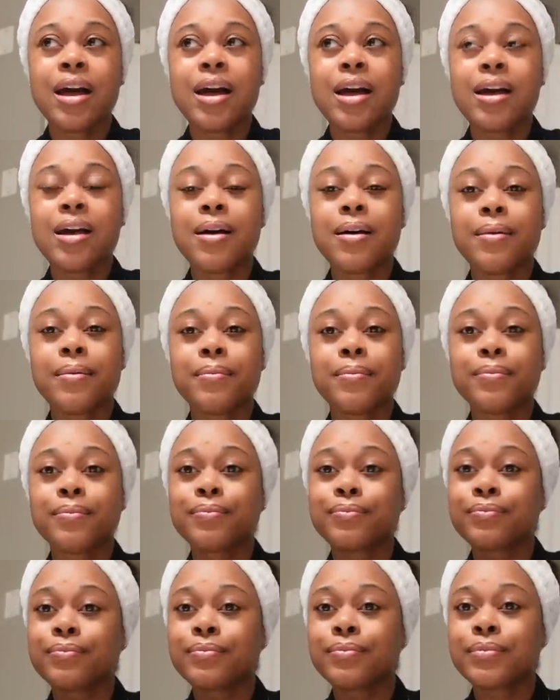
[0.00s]

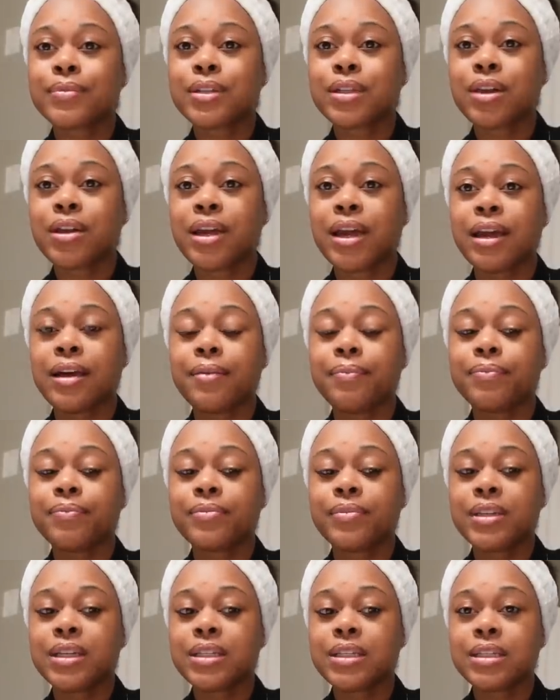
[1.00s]
Um, so yeah,
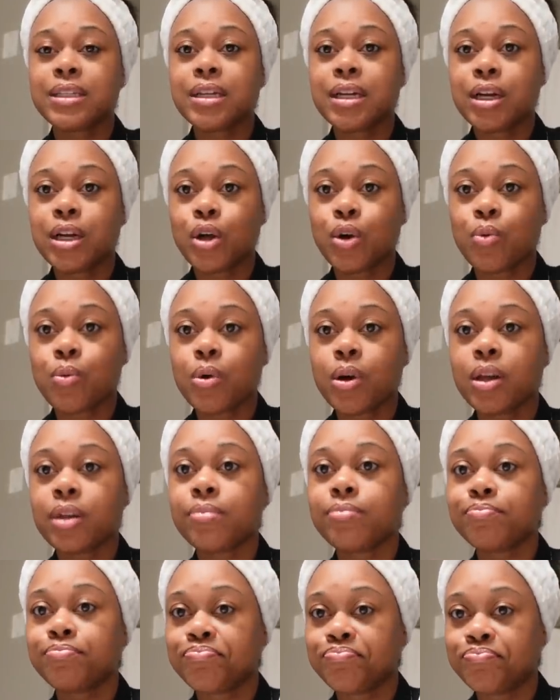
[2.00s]
this is a good
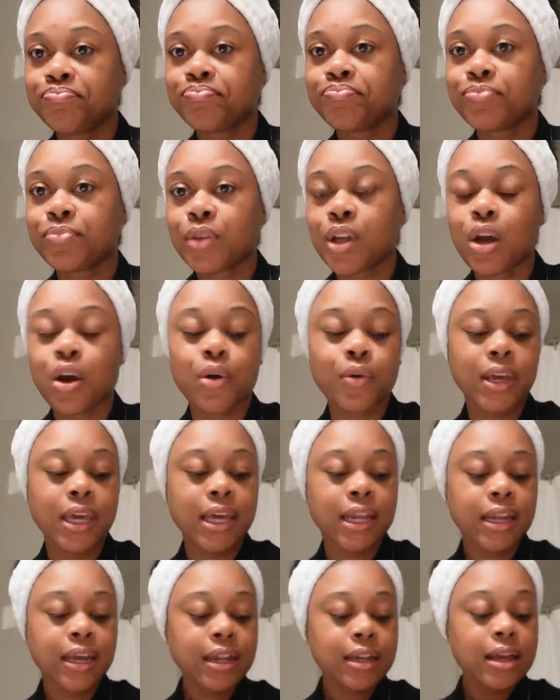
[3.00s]
one. Go
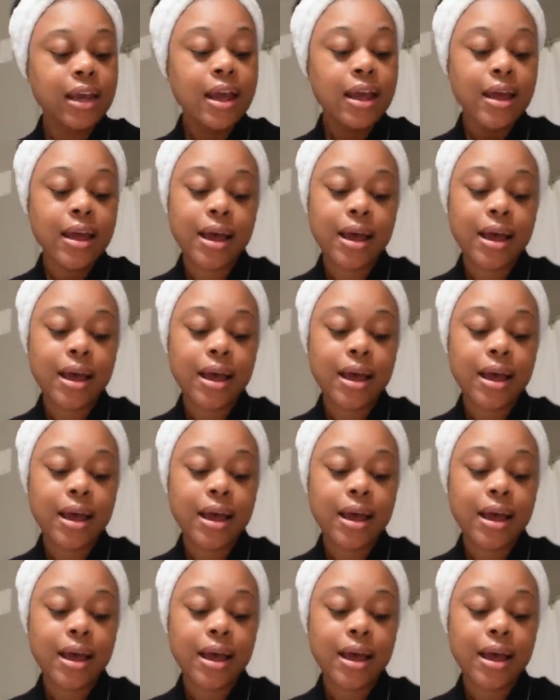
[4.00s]
get it.